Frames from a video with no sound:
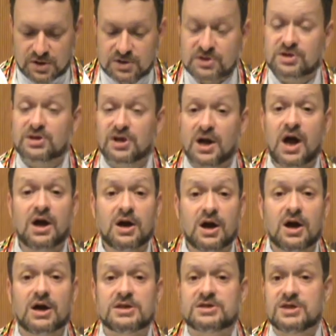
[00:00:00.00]

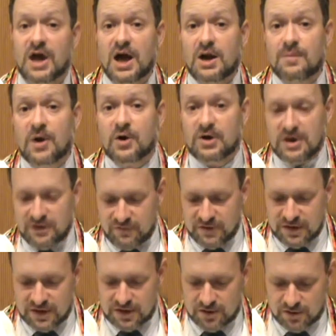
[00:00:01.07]
Tzedakah is not about
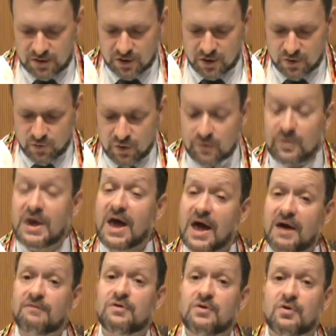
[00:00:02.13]
giving it when we
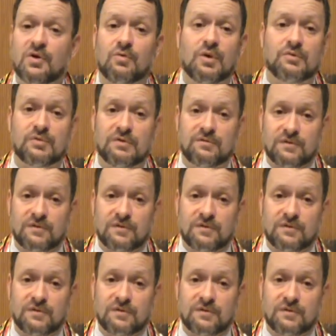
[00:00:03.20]
have it or when we